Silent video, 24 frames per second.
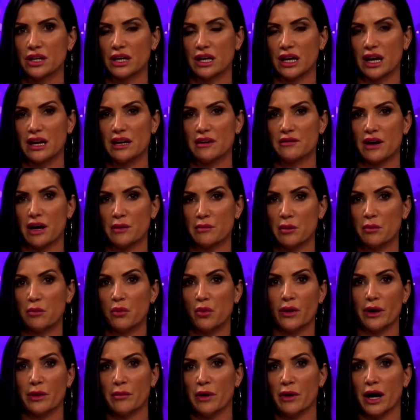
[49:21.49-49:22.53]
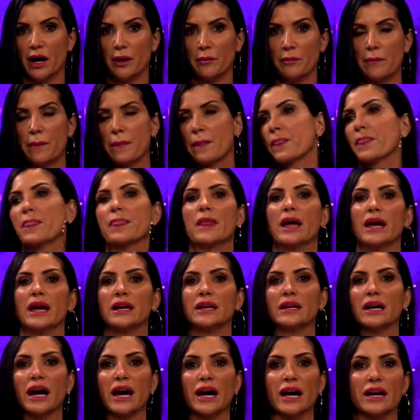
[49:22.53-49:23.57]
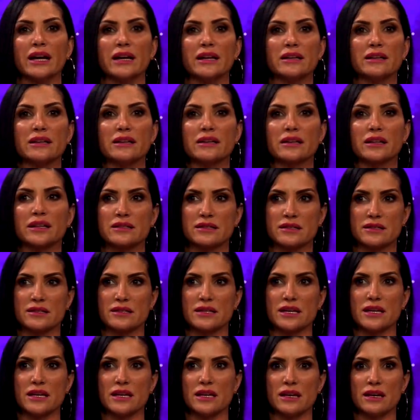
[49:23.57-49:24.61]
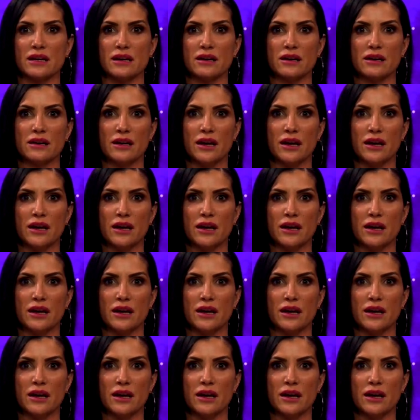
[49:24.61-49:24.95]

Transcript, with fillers: And I'm a boy mom, and I can see